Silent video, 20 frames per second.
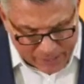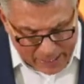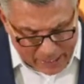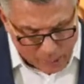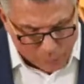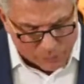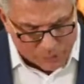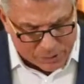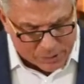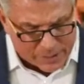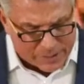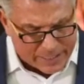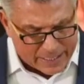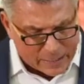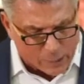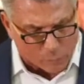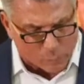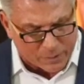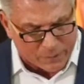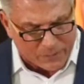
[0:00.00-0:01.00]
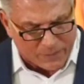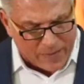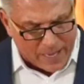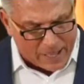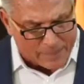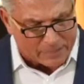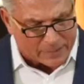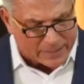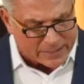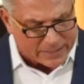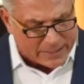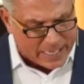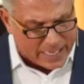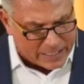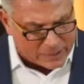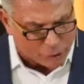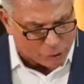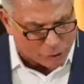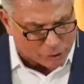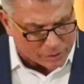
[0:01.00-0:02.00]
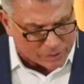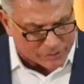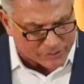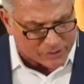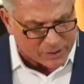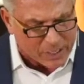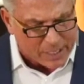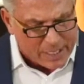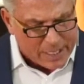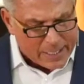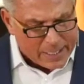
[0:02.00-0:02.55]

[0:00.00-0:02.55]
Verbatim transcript: how to deal with family tensions.